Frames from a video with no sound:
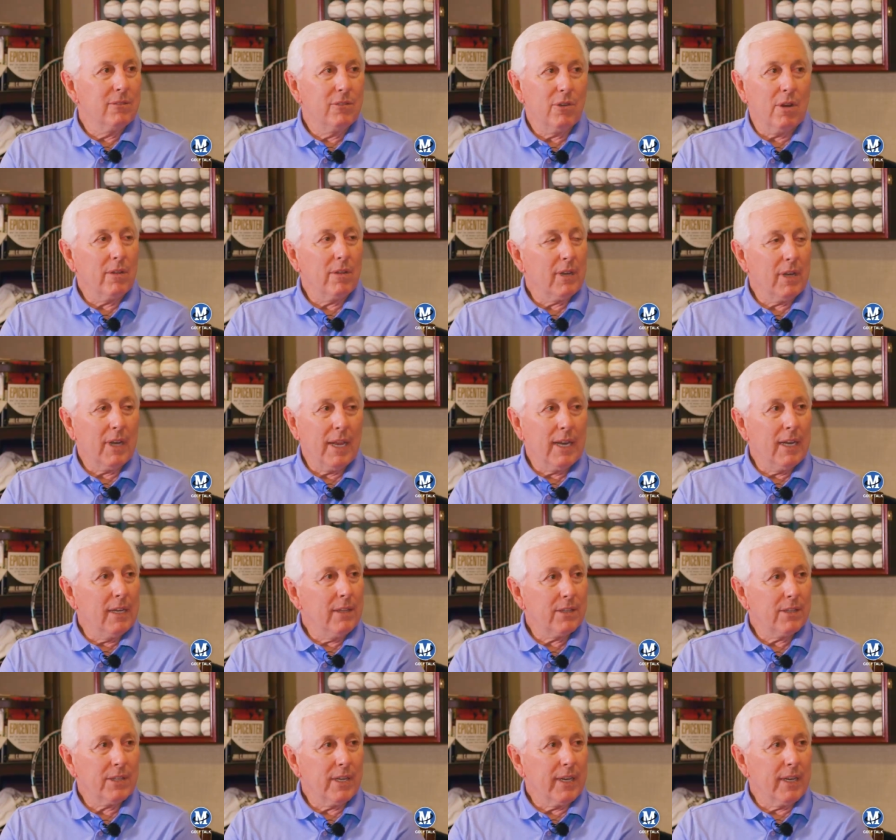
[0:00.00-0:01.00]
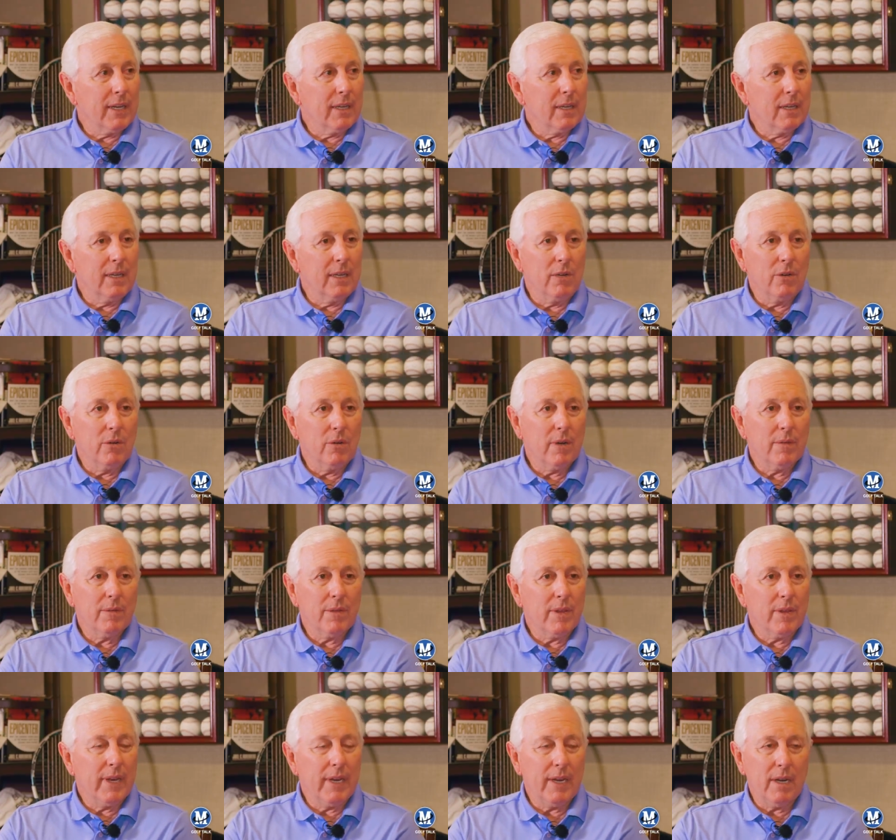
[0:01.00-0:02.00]
draw the line in the sand. And
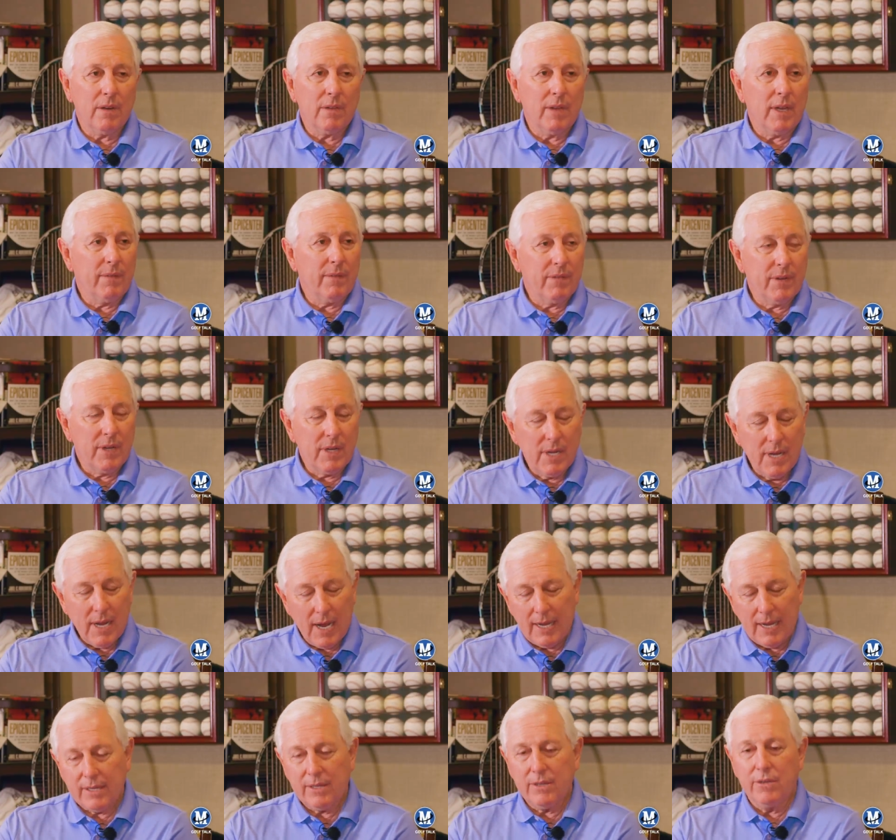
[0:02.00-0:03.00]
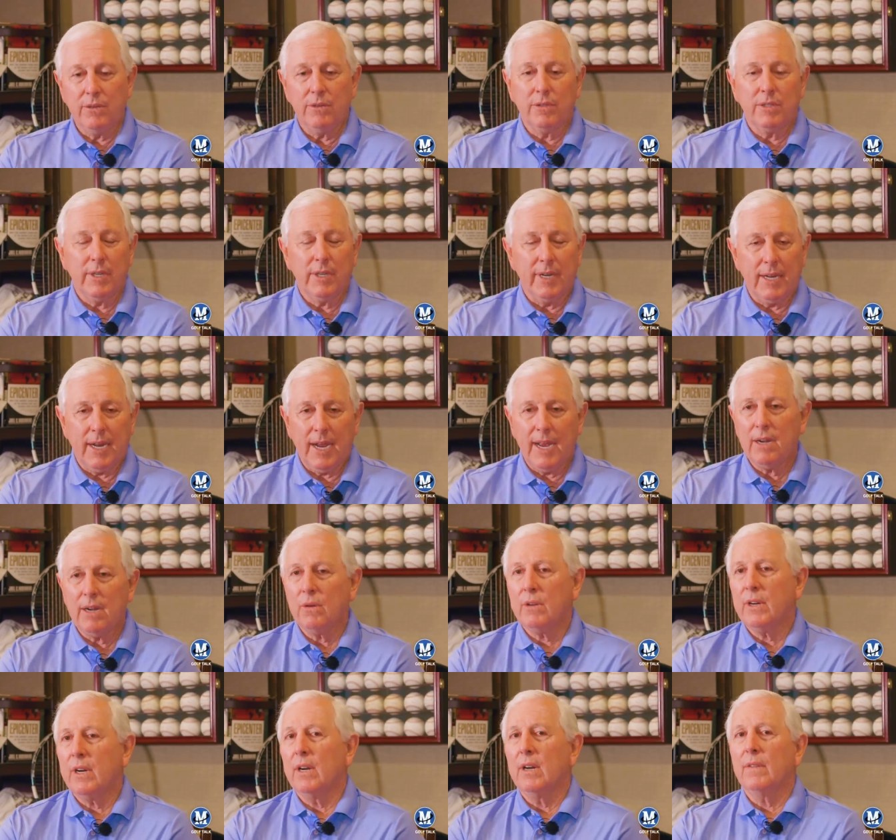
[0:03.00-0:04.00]
whoever they are, they've got to say, I
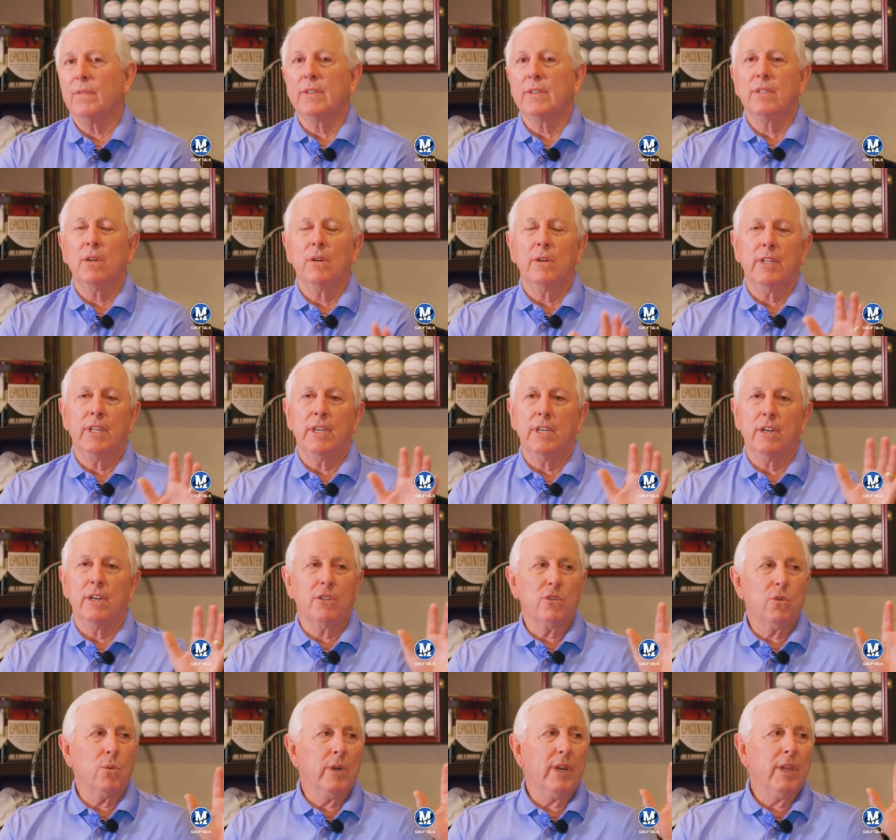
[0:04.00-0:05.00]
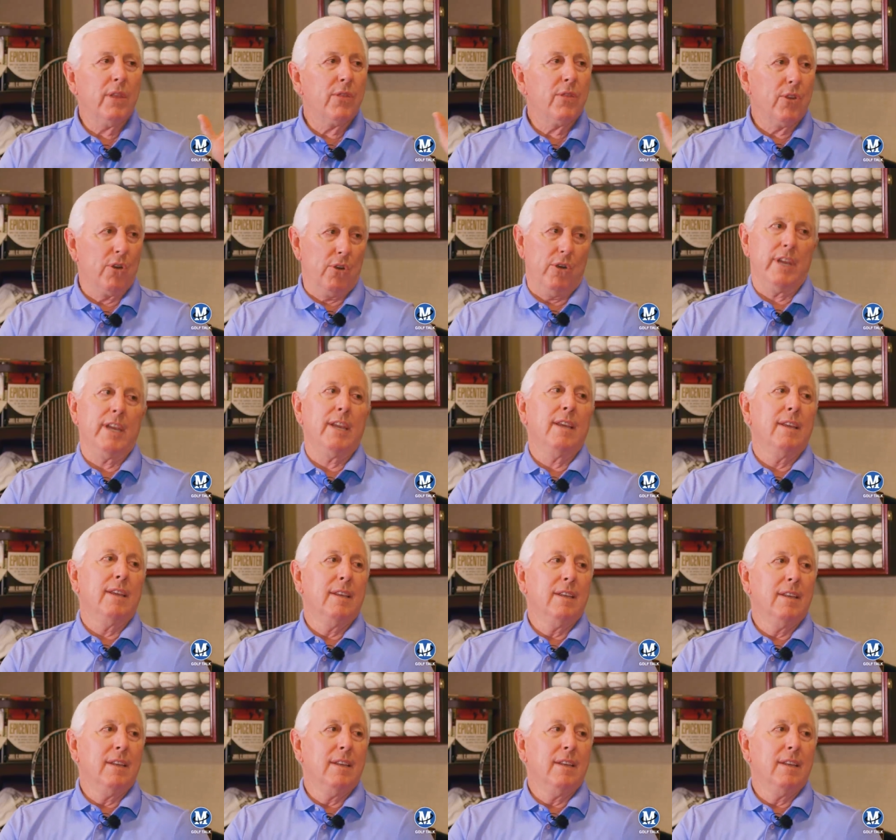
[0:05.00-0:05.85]
don't care if it's oh, in the year 2030